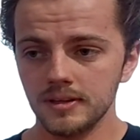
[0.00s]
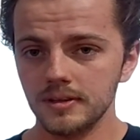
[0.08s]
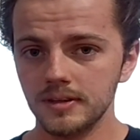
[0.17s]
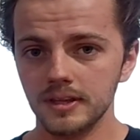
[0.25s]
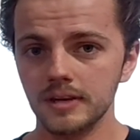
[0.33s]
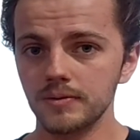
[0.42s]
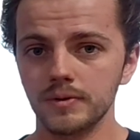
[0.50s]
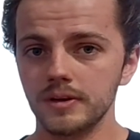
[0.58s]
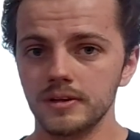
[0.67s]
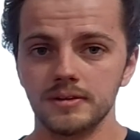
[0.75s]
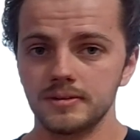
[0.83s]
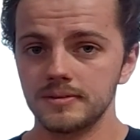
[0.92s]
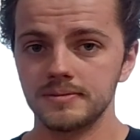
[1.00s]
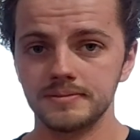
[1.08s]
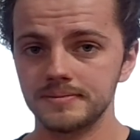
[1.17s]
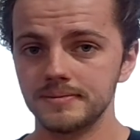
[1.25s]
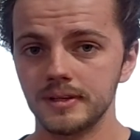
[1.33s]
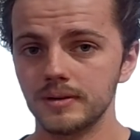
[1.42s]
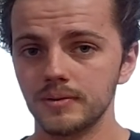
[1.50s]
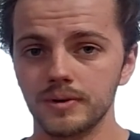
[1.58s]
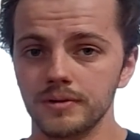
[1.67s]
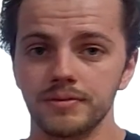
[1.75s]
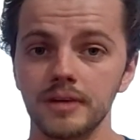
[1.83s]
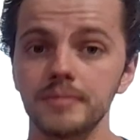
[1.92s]
they didn't want to
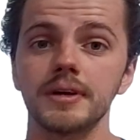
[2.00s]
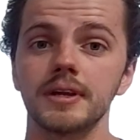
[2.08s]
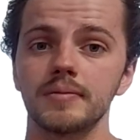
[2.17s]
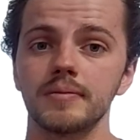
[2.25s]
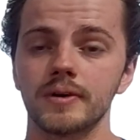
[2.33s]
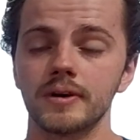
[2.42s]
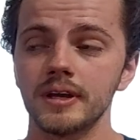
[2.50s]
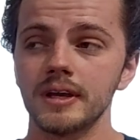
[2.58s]
fight me anymore.